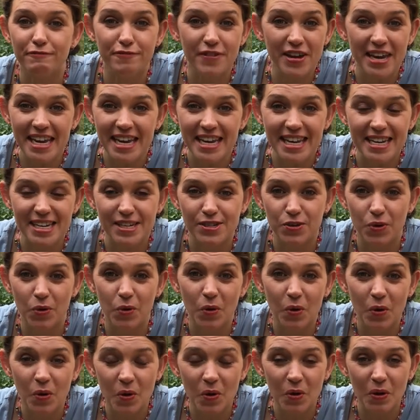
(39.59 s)
feed
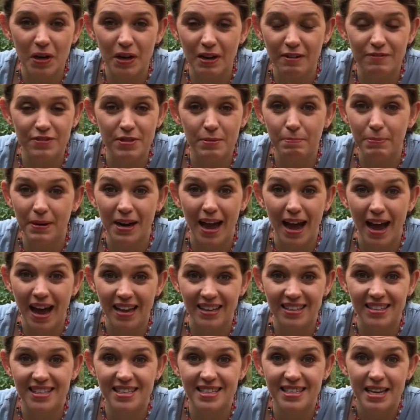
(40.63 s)
all of the
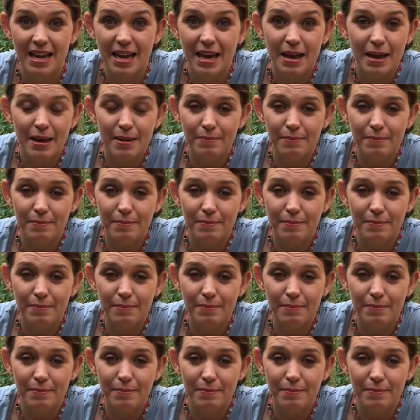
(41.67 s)
plants,